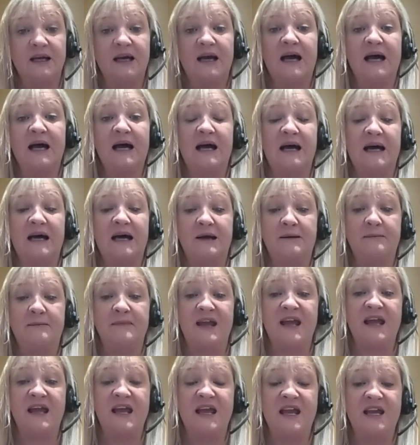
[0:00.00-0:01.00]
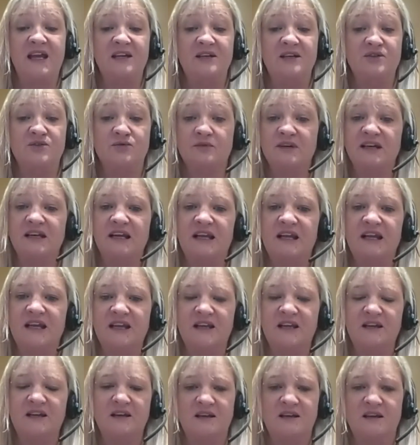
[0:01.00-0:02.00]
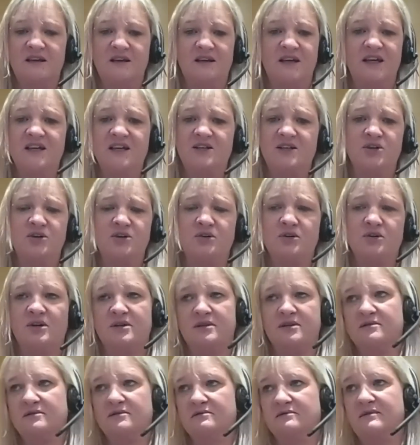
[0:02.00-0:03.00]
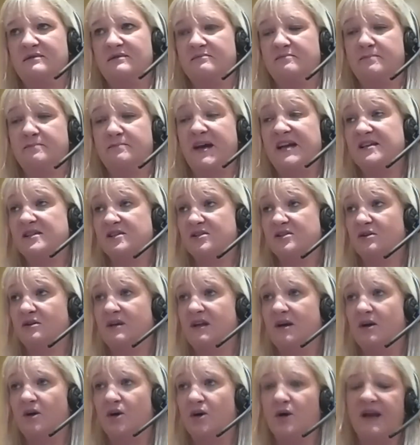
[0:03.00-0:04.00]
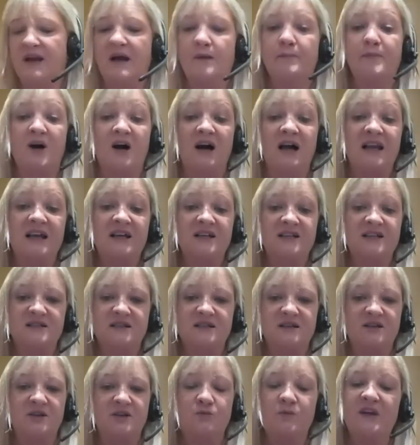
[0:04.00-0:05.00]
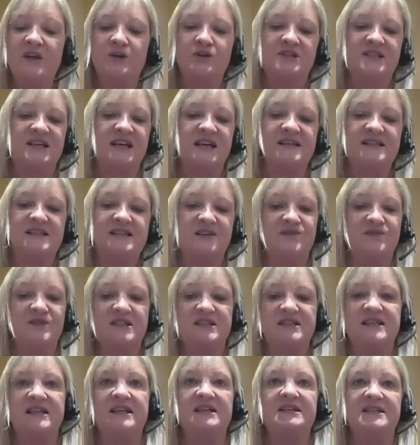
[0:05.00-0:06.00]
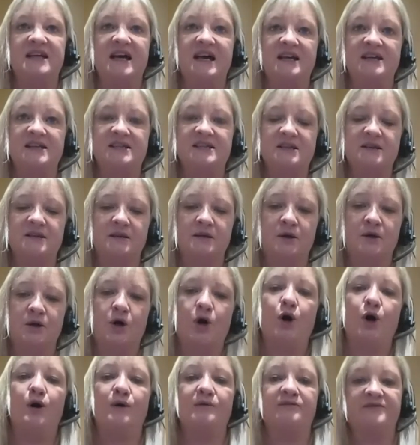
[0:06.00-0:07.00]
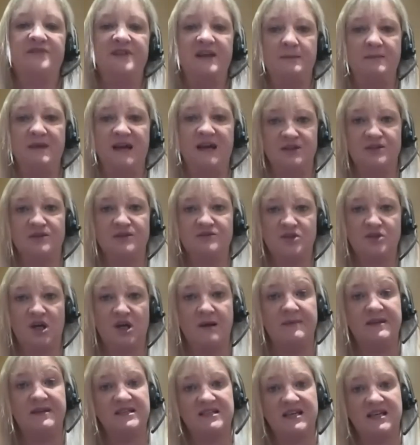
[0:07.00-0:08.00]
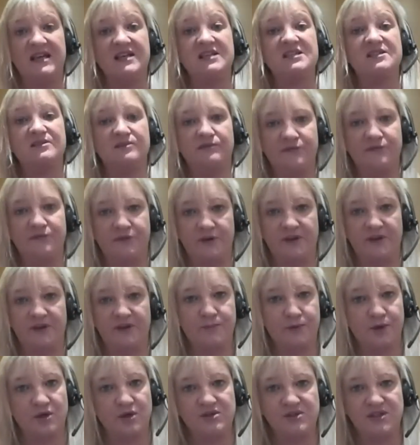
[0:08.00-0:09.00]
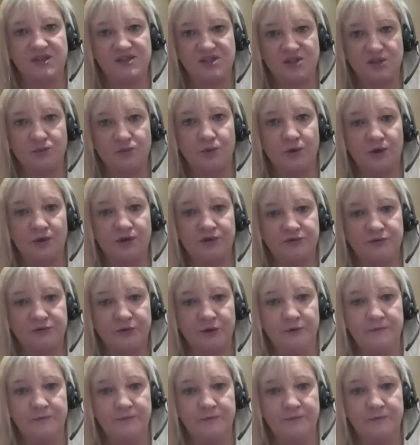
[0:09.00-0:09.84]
And really, it took, based on our pilot, we could take 7 to 10 days off the amount of time it takes for that process to work through.